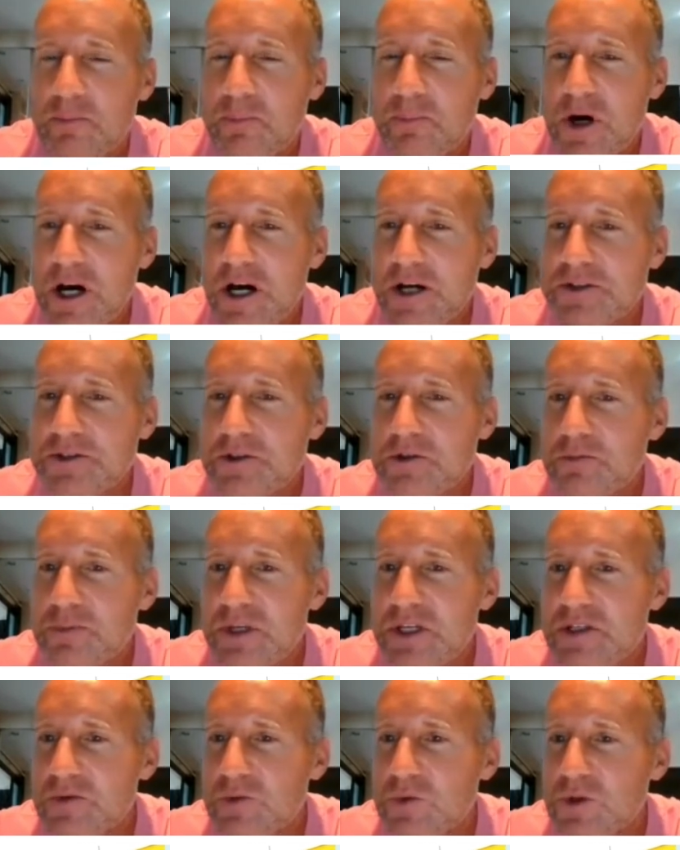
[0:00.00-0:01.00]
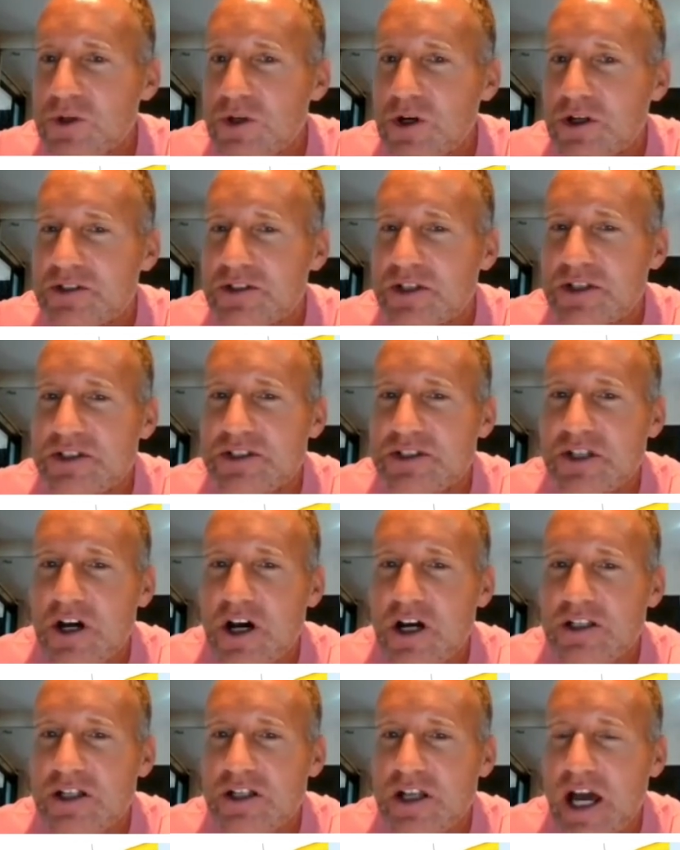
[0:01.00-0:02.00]
Bartleby's walks
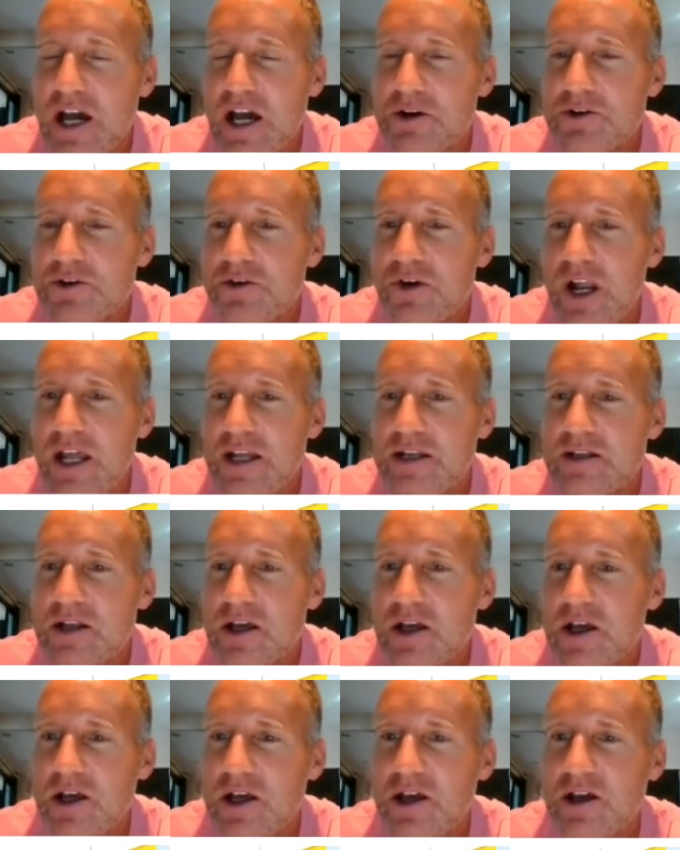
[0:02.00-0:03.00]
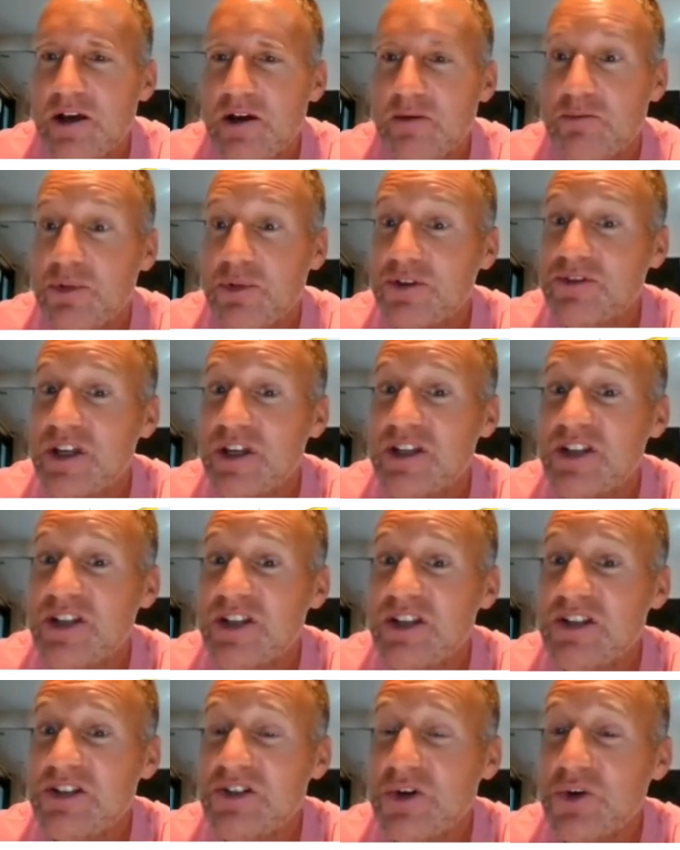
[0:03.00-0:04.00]
started out great, but they
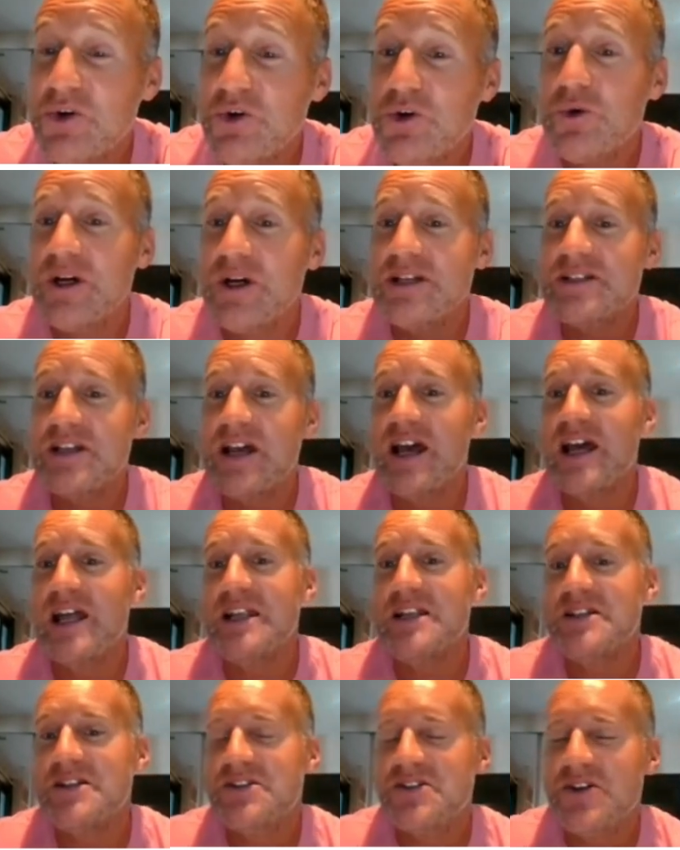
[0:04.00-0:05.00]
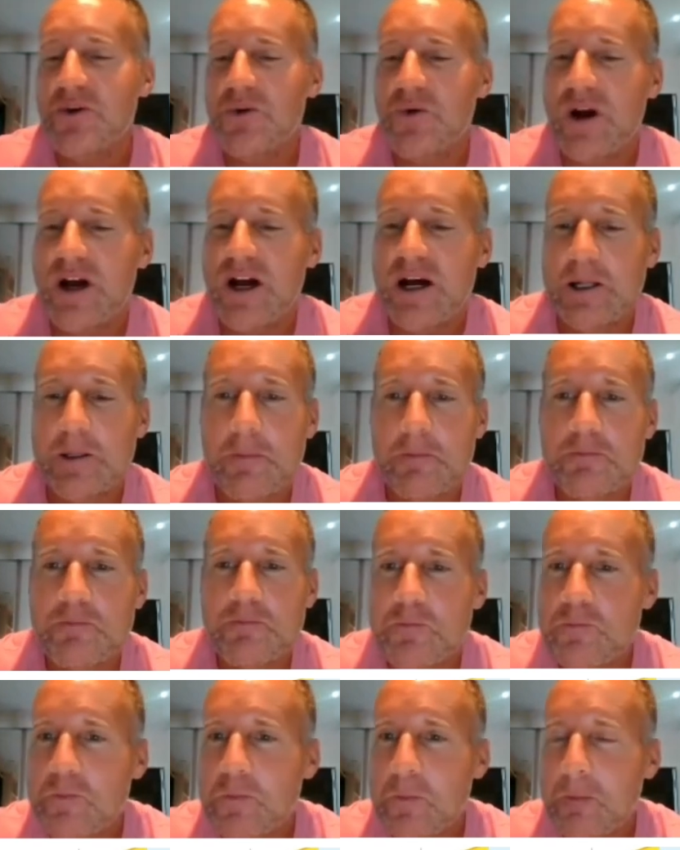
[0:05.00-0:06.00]
didn't always end so well.
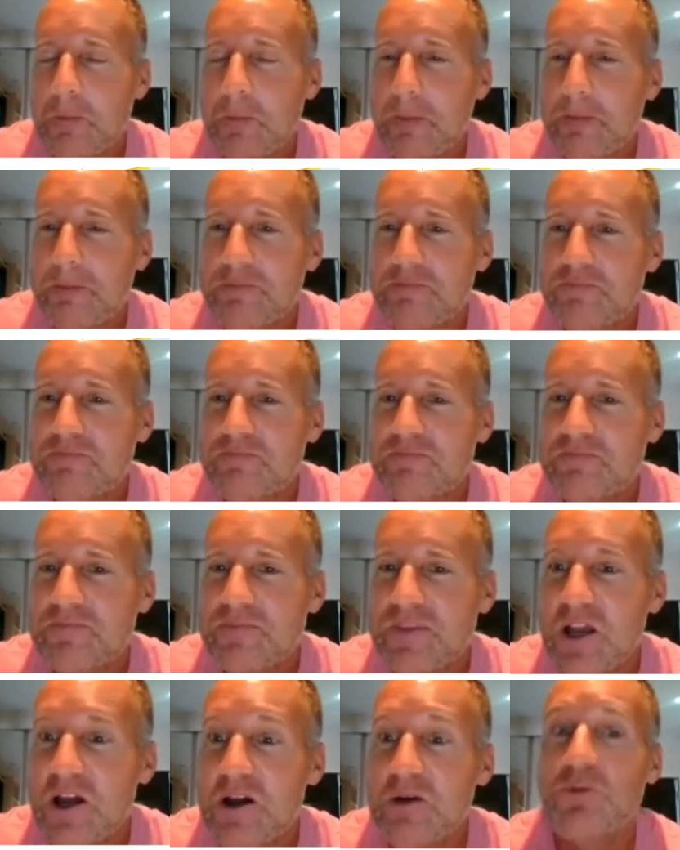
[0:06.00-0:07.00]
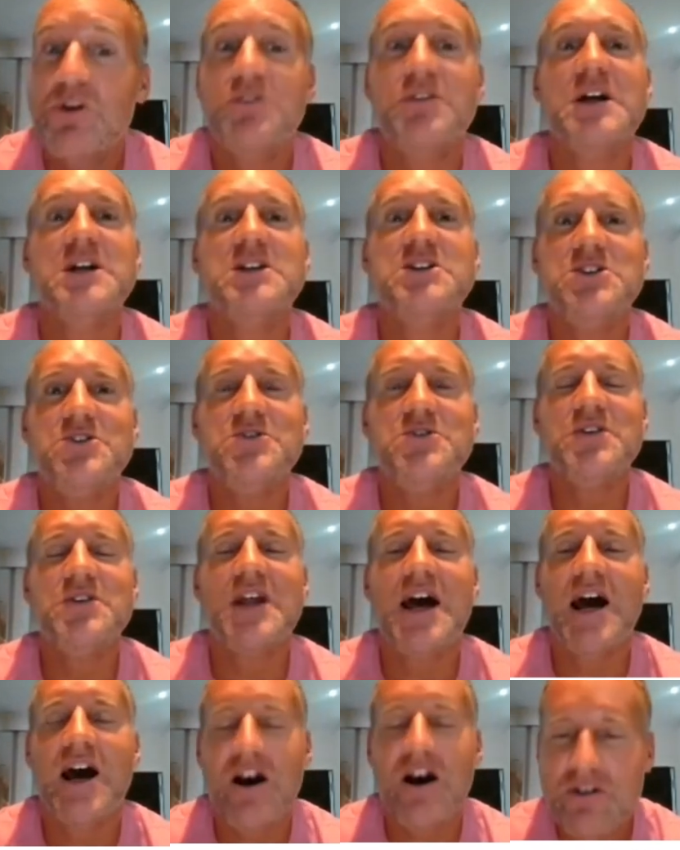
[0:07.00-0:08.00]
But they do
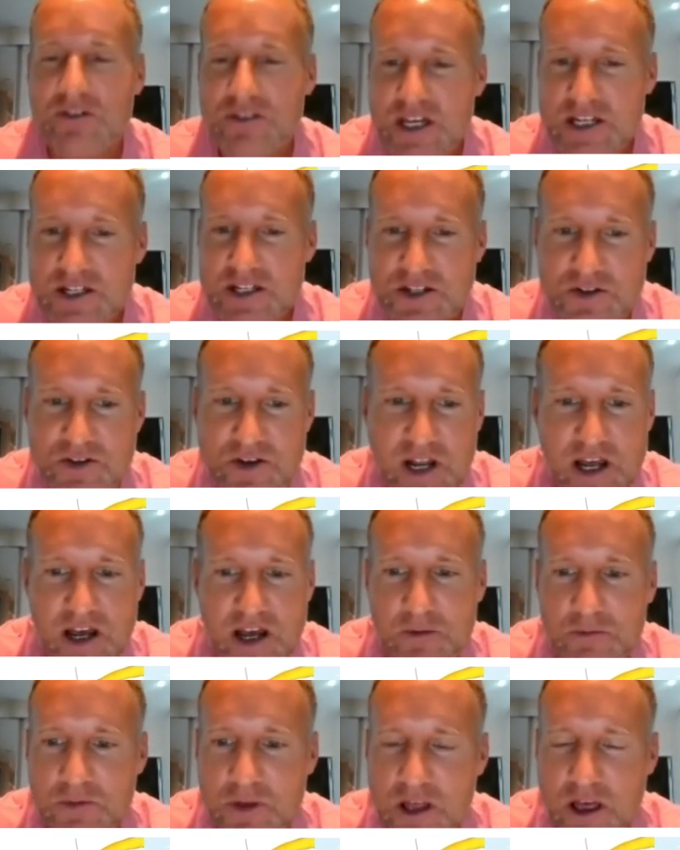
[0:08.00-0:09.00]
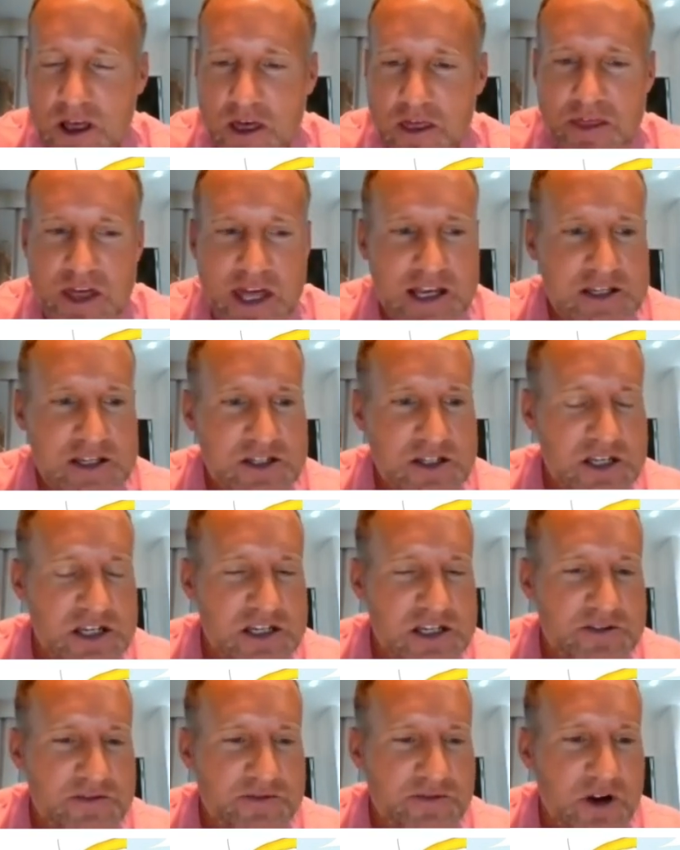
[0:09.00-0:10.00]
now, they do now, thanks to
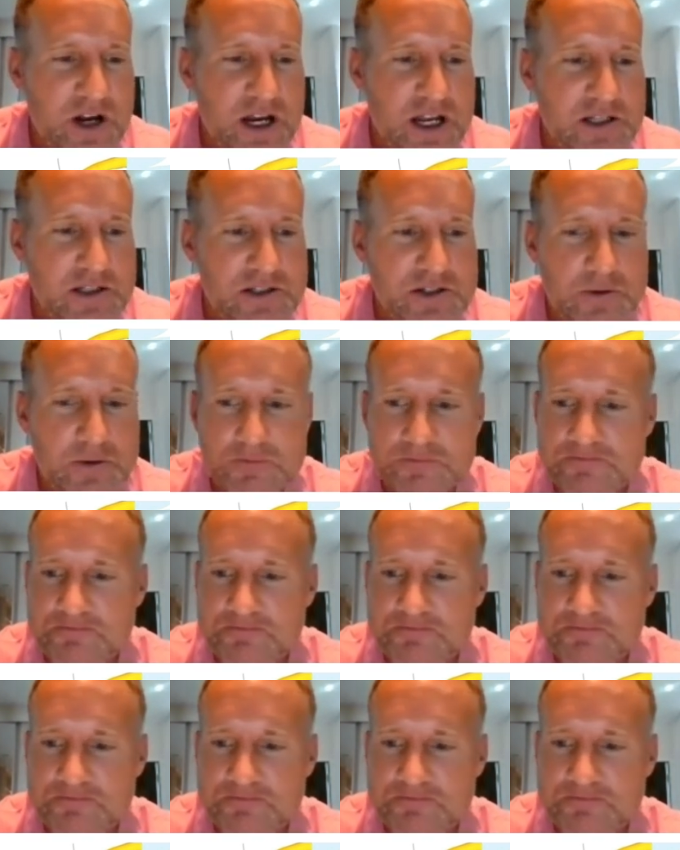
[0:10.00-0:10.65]
his friends.